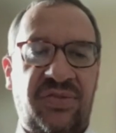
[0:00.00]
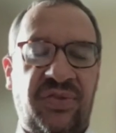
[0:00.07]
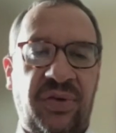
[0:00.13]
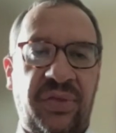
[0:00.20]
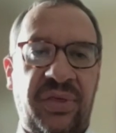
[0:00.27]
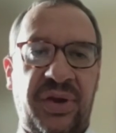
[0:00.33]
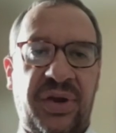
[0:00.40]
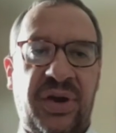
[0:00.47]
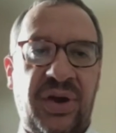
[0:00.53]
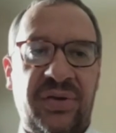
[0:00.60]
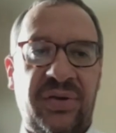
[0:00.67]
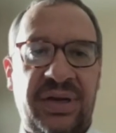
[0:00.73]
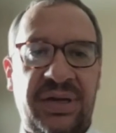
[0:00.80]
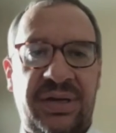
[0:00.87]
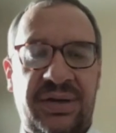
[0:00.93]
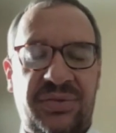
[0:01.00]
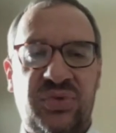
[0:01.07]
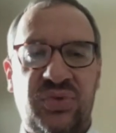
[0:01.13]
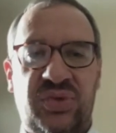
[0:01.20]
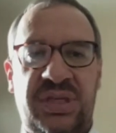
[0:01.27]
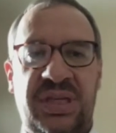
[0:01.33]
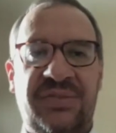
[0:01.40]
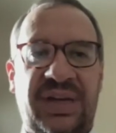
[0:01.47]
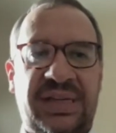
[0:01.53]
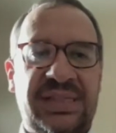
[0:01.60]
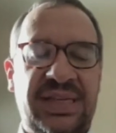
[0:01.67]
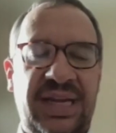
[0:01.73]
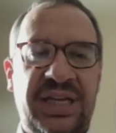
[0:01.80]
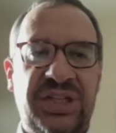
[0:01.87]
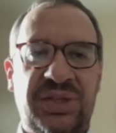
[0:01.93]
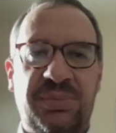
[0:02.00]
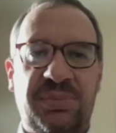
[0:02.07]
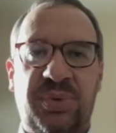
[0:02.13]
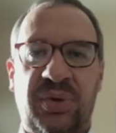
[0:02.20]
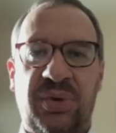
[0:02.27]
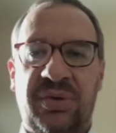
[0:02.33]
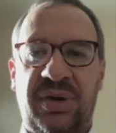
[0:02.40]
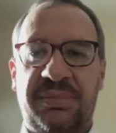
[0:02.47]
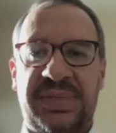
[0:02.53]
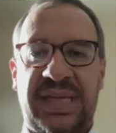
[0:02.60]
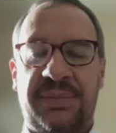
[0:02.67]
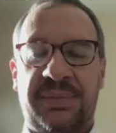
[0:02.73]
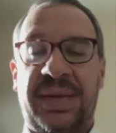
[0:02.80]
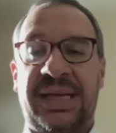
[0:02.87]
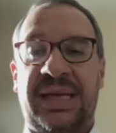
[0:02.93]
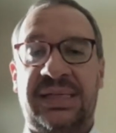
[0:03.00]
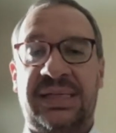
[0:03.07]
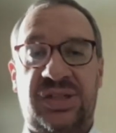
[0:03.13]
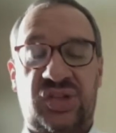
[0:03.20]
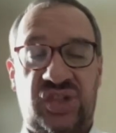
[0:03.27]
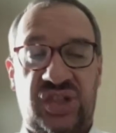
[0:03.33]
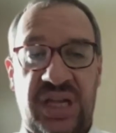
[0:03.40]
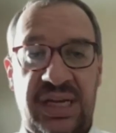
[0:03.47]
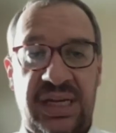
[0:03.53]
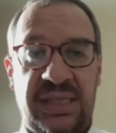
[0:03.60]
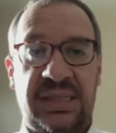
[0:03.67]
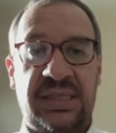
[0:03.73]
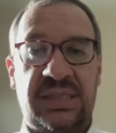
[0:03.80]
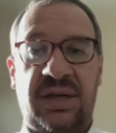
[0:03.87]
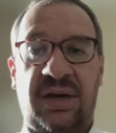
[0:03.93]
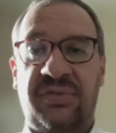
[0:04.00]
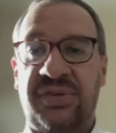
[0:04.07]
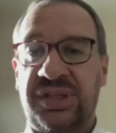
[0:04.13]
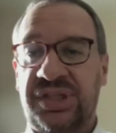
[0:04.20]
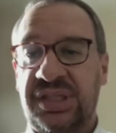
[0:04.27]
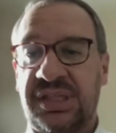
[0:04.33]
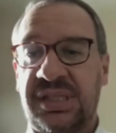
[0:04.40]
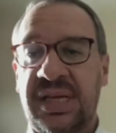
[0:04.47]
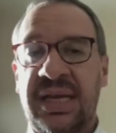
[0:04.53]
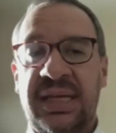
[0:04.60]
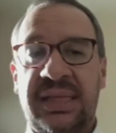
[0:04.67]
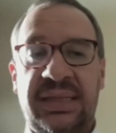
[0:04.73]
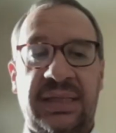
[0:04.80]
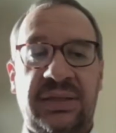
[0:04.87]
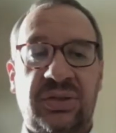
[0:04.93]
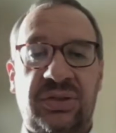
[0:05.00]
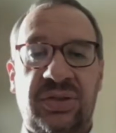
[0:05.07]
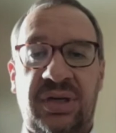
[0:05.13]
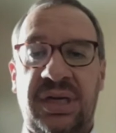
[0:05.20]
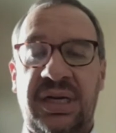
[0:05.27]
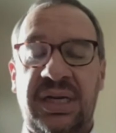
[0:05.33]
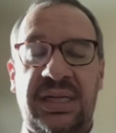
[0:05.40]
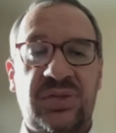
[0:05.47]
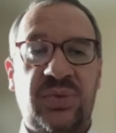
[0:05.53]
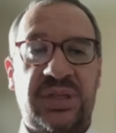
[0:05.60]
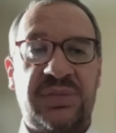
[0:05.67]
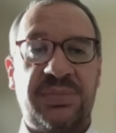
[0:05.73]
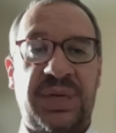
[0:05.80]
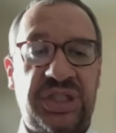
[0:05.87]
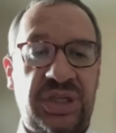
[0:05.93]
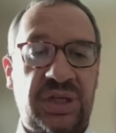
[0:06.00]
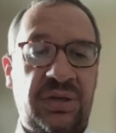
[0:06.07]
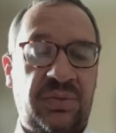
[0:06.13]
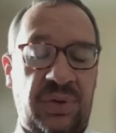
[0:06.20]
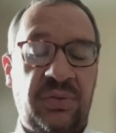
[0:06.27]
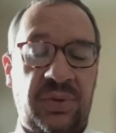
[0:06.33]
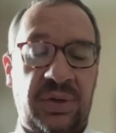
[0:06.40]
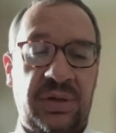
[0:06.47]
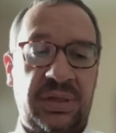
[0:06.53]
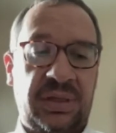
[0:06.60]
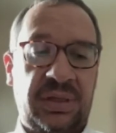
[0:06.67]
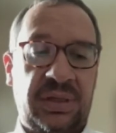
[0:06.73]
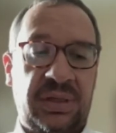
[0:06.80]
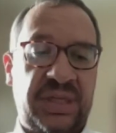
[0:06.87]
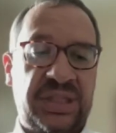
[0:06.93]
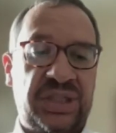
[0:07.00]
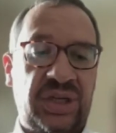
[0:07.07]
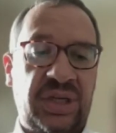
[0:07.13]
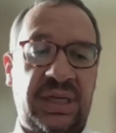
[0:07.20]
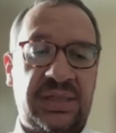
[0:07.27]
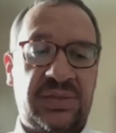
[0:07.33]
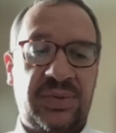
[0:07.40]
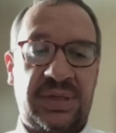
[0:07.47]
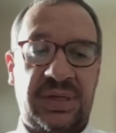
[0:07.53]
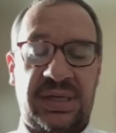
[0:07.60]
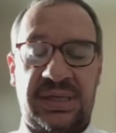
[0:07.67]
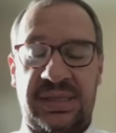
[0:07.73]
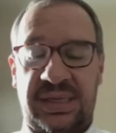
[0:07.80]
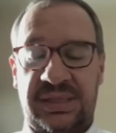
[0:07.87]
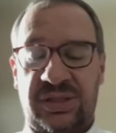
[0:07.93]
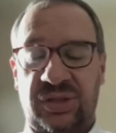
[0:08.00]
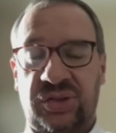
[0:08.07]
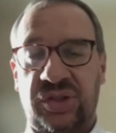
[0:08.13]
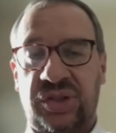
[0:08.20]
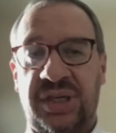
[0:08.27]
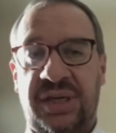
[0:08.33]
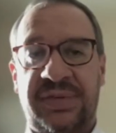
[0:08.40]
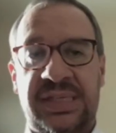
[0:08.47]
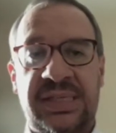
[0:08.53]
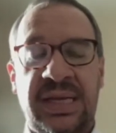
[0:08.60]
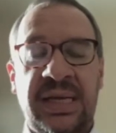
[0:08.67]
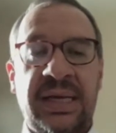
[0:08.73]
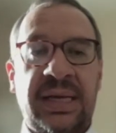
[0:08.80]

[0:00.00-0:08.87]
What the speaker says: for the current routine vaccination programs and sustaining these coverages that Dr. Enriquez was mentioning as well as Dr. Chavez,